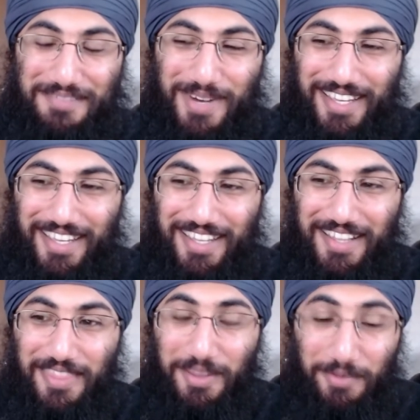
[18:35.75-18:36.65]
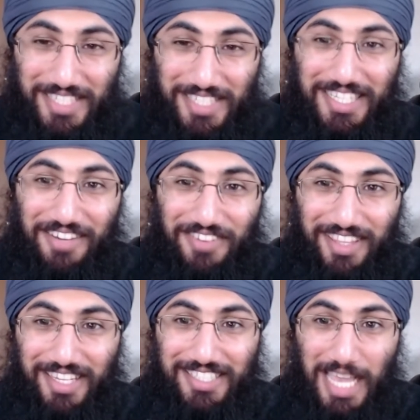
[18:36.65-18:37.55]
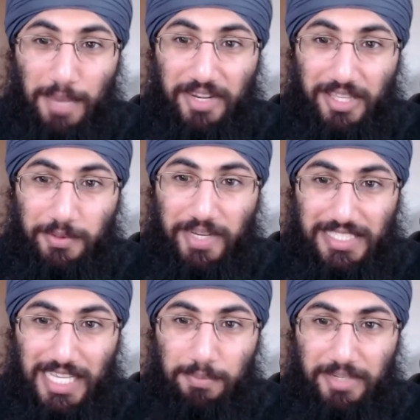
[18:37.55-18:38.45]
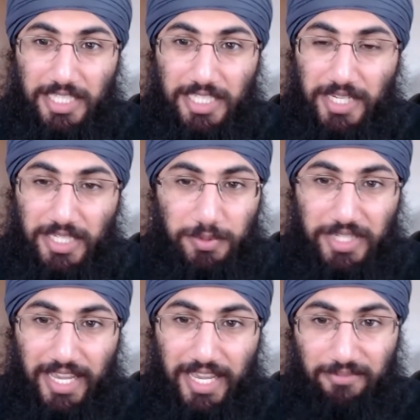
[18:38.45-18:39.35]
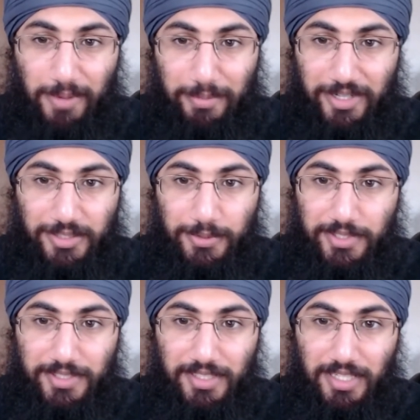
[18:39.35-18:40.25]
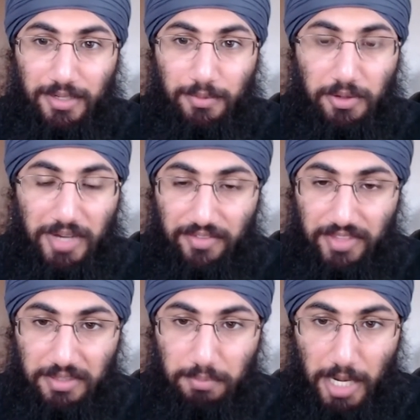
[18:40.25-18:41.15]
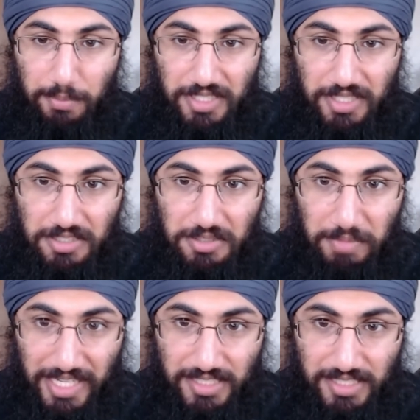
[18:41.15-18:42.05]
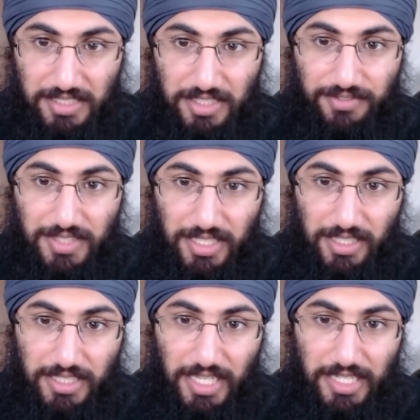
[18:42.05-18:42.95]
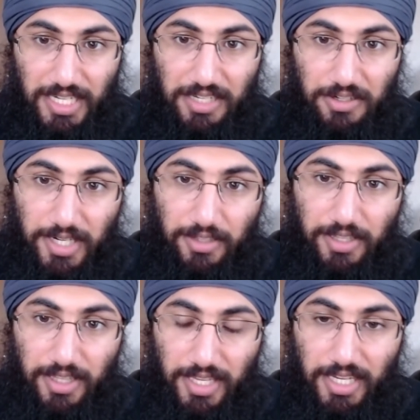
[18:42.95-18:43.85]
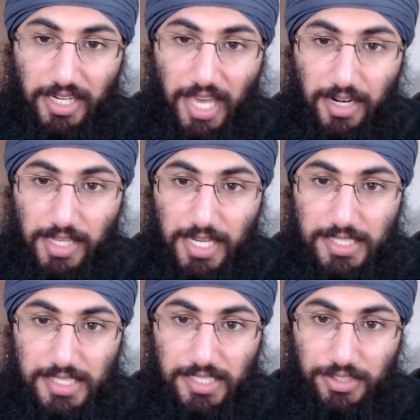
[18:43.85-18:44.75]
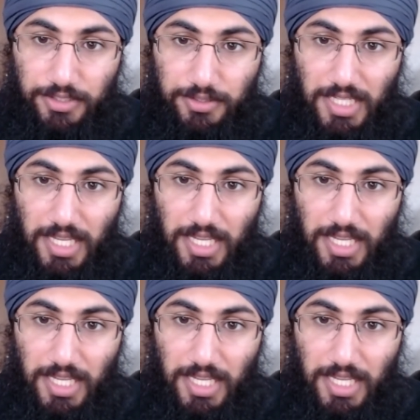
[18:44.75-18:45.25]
But the reason everything is happening the way it's happening is because we can't have proper discourse. We don't have the proper spaces to facilitate and critically think and analyze these issues.